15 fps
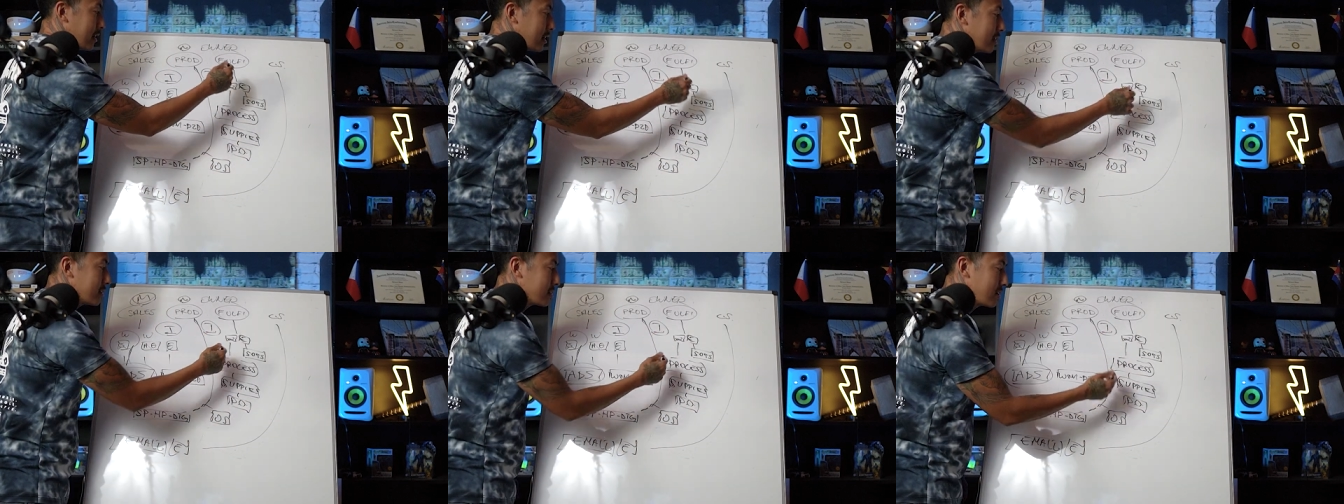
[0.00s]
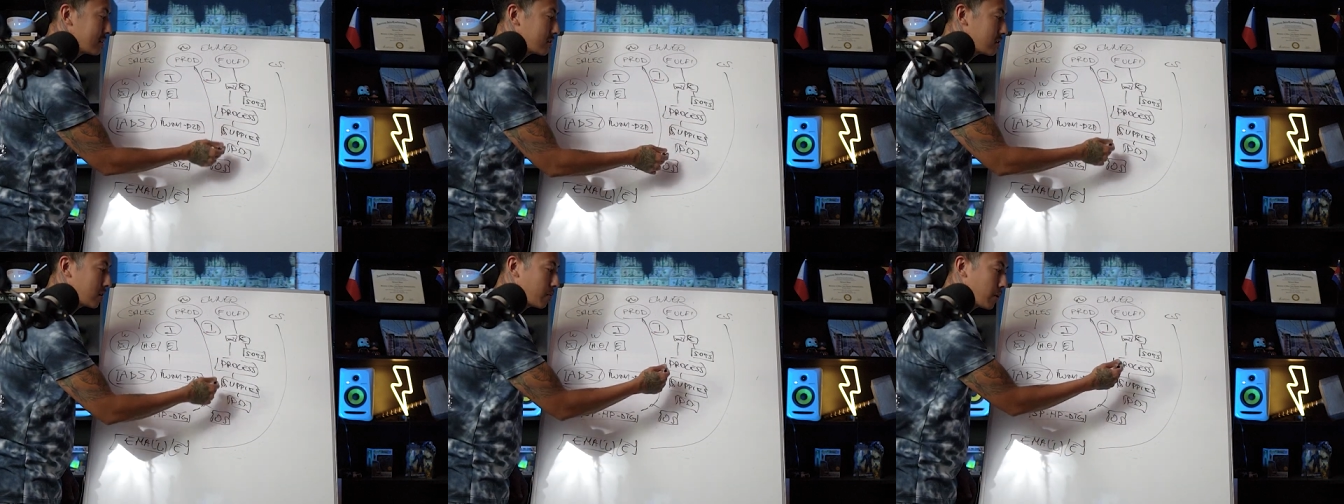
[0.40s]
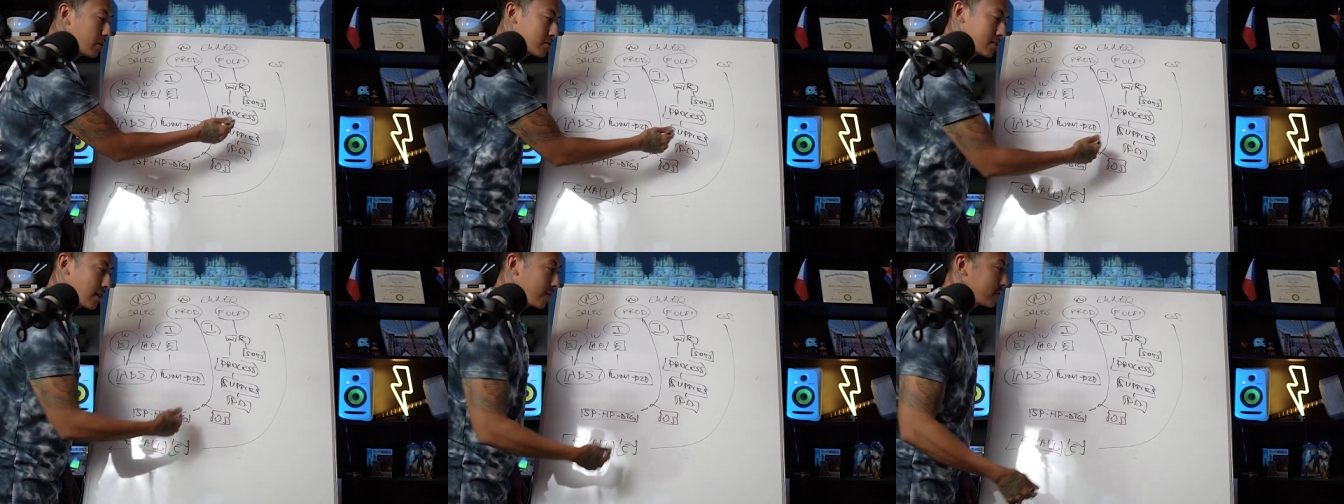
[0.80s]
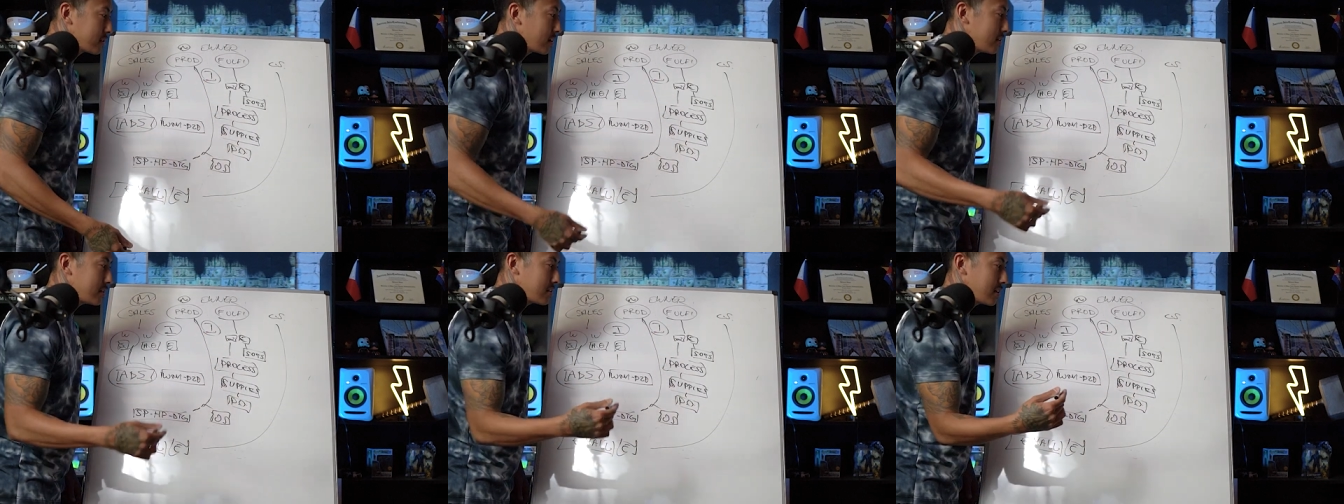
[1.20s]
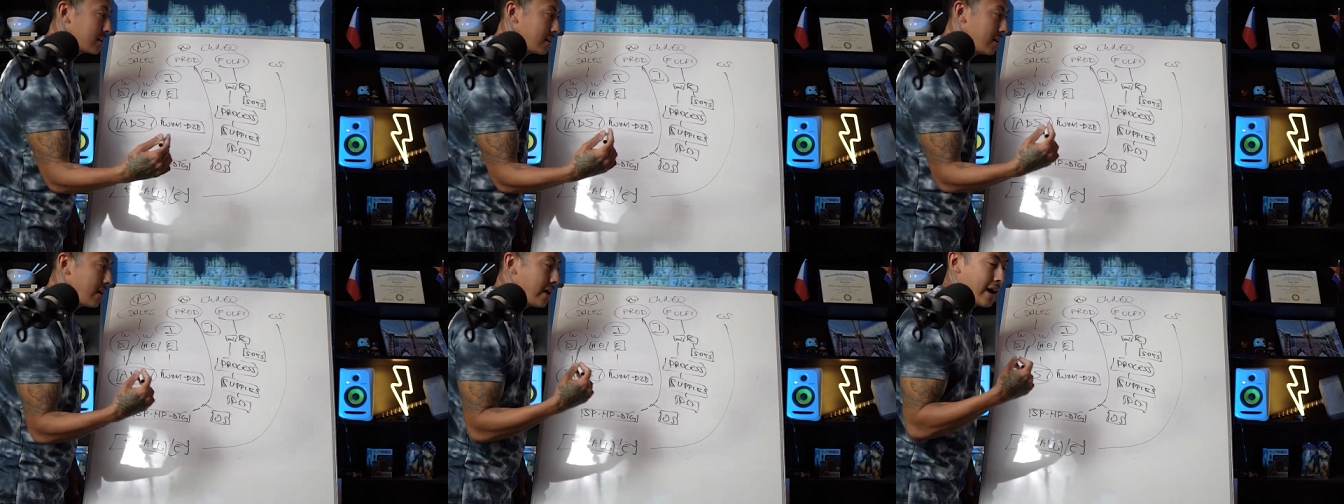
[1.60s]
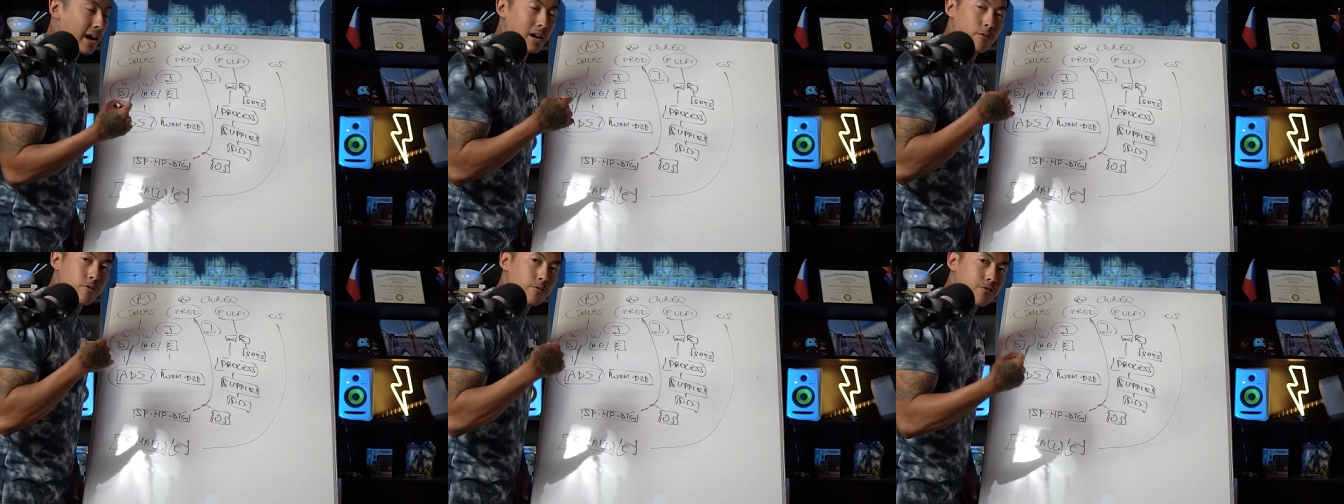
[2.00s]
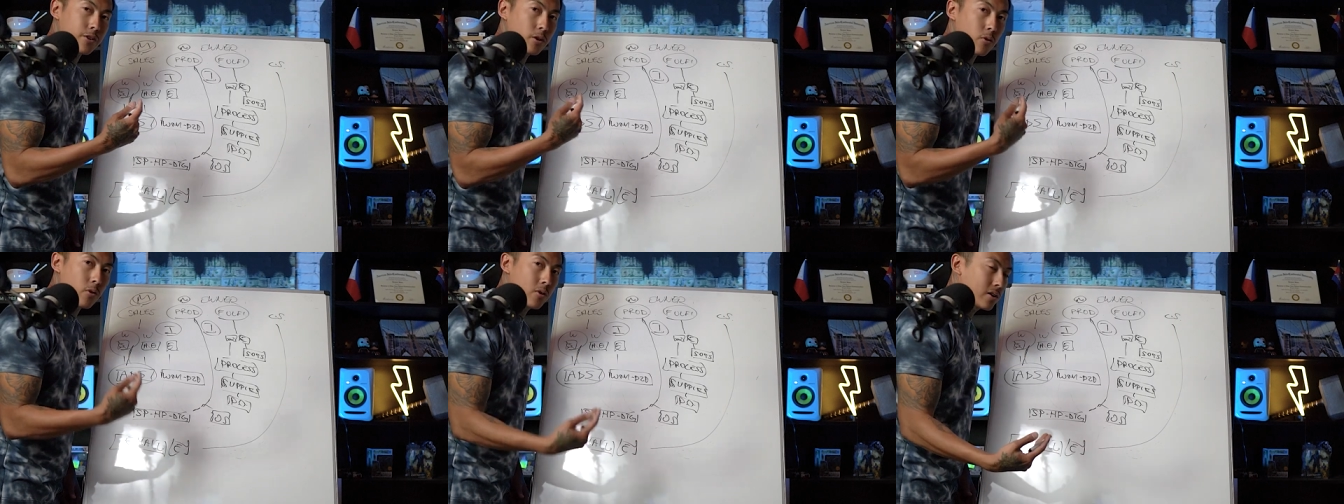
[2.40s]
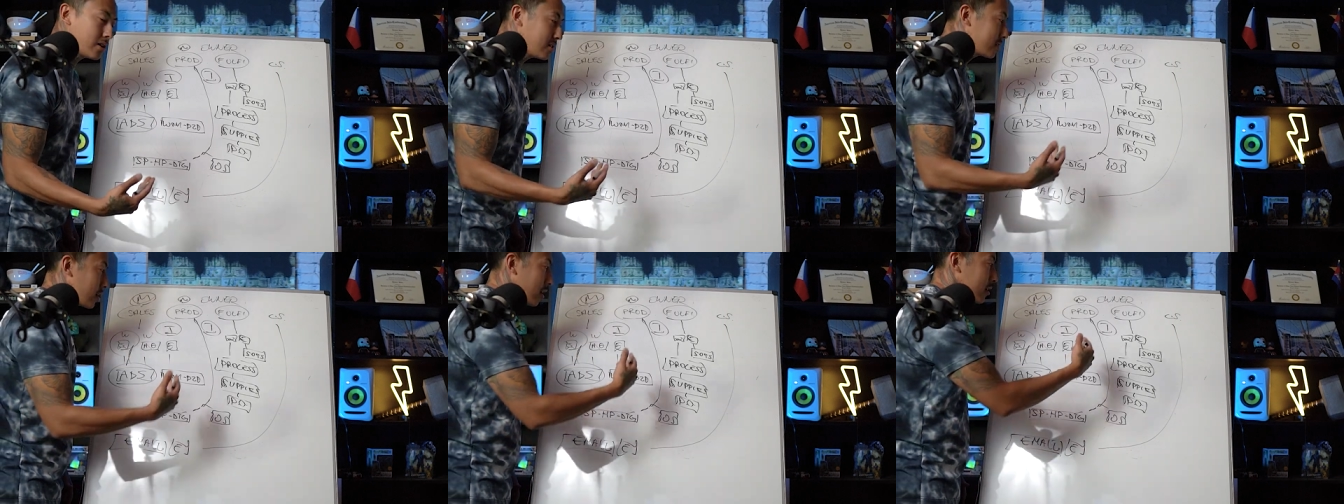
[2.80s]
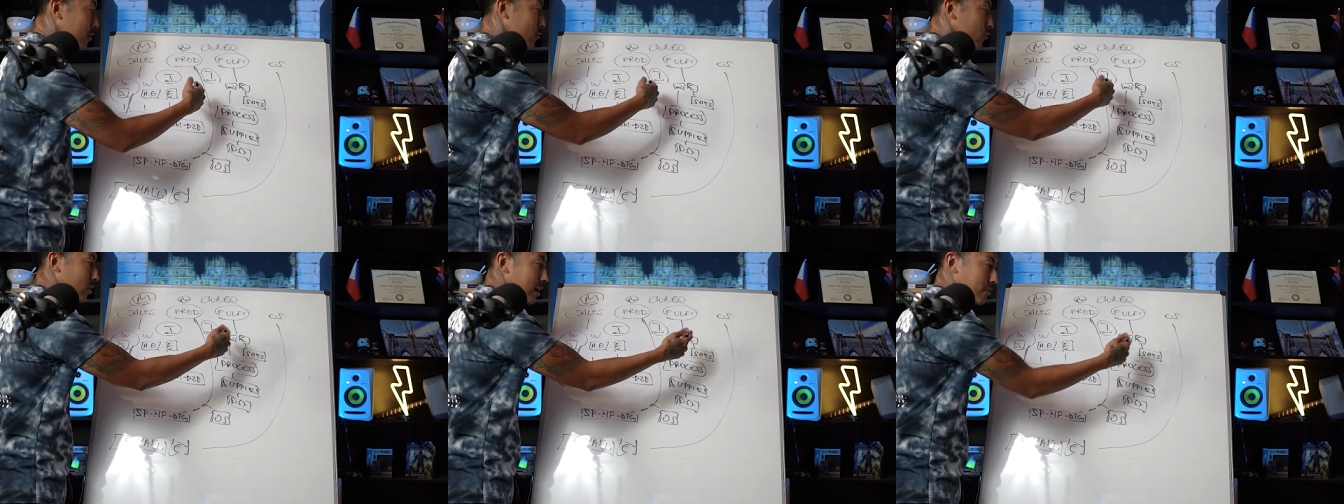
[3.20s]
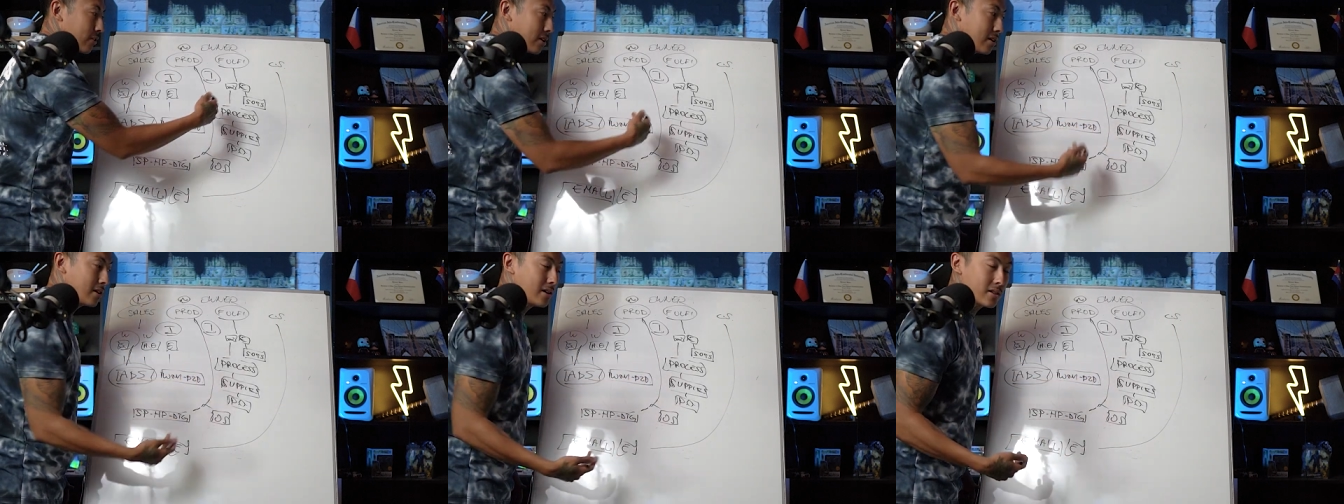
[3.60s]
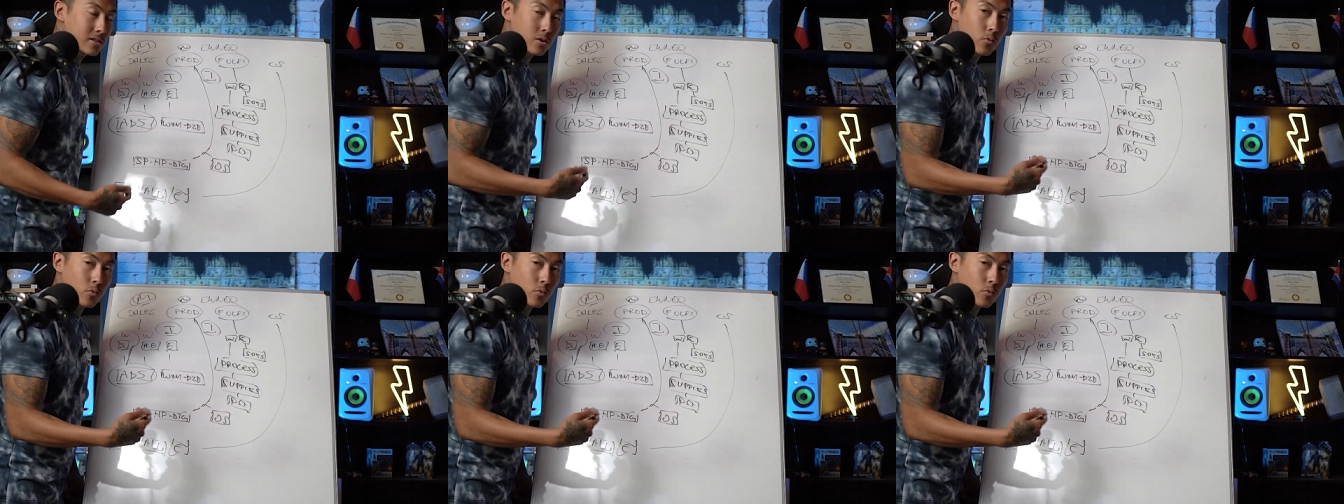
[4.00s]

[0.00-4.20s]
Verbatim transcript: to get things to the post office, understand how to fulfill orders on whatever it is,